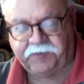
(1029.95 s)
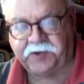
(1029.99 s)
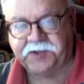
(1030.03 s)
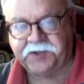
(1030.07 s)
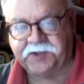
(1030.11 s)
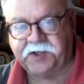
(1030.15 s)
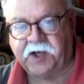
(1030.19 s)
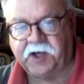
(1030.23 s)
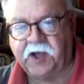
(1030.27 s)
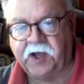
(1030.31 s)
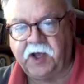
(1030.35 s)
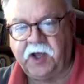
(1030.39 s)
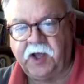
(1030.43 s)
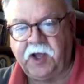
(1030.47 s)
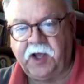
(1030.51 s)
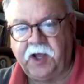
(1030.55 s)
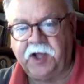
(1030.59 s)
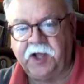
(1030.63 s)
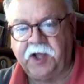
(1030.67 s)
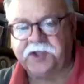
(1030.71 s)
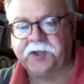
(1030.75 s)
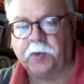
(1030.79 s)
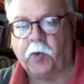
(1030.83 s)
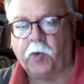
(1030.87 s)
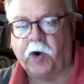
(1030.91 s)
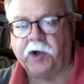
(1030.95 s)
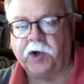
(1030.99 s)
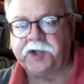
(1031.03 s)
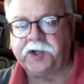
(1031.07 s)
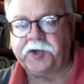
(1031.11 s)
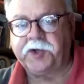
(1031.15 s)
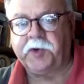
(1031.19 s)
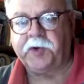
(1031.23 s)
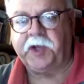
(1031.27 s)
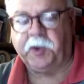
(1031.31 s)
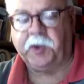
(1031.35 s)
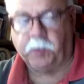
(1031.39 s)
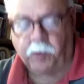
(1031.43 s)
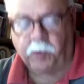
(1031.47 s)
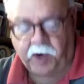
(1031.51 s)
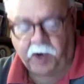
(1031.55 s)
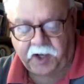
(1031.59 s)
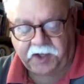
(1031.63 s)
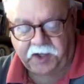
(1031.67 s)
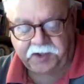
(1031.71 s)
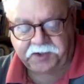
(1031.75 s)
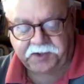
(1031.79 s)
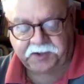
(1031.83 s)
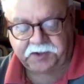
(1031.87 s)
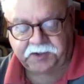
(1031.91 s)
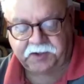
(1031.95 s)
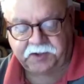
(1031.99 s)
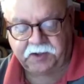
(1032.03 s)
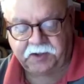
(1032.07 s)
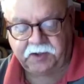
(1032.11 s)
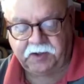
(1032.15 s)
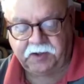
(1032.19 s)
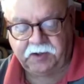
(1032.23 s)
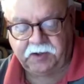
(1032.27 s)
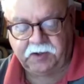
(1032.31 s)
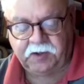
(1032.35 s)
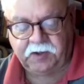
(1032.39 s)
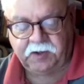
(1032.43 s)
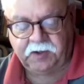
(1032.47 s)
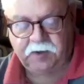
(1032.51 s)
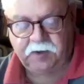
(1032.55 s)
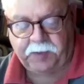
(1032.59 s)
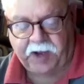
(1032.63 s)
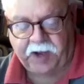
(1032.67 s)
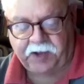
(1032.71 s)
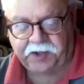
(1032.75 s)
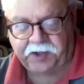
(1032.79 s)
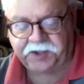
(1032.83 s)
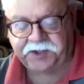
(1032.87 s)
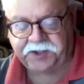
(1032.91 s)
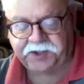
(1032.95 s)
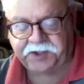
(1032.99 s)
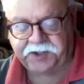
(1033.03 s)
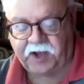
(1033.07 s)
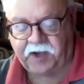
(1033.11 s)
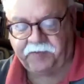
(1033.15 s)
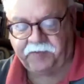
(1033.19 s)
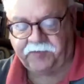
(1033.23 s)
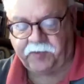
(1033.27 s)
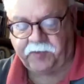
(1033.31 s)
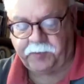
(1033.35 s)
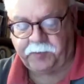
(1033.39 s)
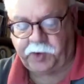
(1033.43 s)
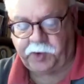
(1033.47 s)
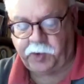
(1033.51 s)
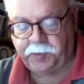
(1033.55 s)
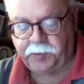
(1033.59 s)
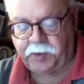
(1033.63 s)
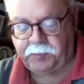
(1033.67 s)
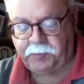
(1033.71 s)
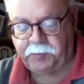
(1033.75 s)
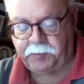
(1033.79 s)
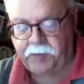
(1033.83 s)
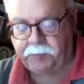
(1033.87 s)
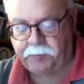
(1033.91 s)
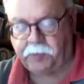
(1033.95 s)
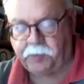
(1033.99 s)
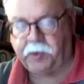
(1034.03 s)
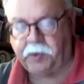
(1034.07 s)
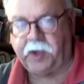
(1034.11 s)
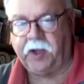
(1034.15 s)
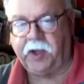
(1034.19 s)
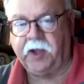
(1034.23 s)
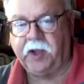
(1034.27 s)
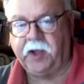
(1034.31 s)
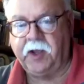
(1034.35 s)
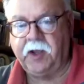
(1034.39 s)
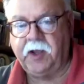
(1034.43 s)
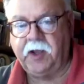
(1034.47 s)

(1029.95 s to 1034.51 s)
It's a war to erase Palestine from human memory.